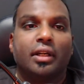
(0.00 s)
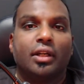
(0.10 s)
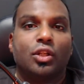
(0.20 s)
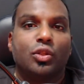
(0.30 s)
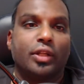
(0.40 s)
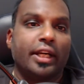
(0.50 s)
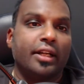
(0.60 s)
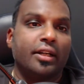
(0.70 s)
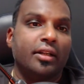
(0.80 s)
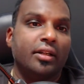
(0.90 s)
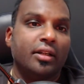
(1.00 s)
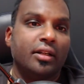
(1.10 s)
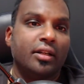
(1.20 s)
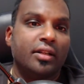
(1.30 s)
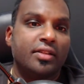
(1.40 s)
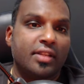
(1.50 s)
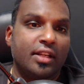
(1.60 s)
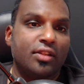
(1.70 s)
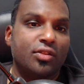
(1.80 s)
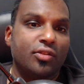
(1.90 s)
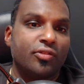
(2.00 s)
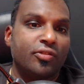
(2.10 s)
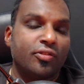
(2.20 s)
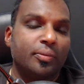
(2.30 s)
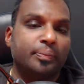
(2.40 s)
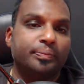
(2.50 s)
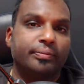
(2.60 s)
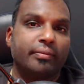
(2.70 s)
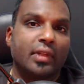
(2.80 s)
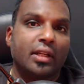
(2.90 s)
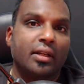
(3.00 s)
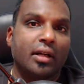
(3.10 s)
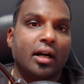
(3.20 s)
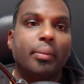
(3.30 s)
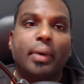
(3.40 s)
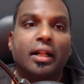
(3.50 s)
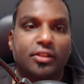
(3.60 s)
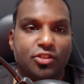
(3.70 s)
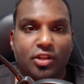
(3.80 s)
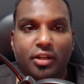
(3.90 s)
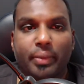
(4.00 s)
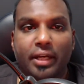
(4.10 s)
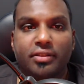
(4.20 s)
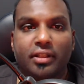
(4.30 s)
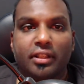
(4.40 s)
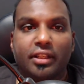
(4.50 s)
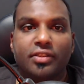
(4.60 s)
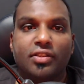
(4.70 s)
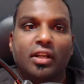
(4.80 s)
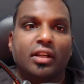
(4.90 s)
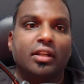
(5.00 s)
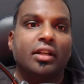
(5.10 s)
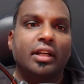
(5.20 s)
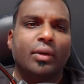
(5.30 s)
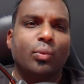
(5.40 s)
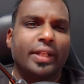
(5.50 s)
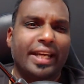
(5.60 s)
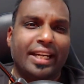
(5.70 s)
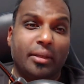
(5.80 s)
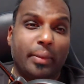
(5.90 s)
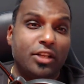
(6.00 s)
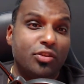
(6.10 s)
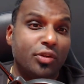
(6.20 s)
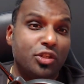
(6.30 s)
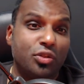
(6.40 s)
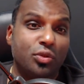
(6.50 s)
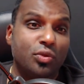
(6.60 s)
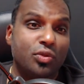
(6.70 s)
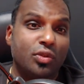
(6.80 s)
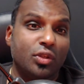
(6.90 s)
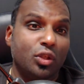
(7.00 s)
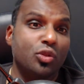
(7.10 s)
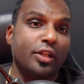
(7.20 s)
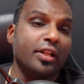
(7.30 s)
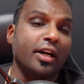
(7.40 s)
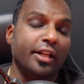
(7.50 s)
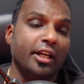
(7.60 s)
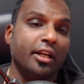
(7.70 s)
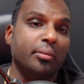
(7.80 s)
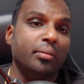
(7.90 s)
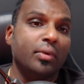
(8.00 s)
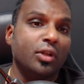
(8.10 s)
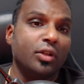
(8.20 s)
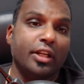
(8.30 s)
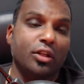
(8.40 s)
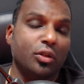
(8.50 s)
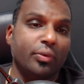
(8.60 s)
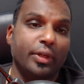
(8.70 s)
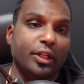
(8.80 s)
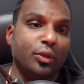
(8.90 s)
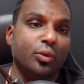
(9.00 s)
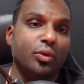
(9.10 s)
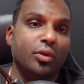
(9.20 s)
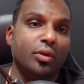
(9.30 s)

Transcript: to get a sense of a pulse check, basically seeing were there any major issues. Usually 9 a.m. you get a really good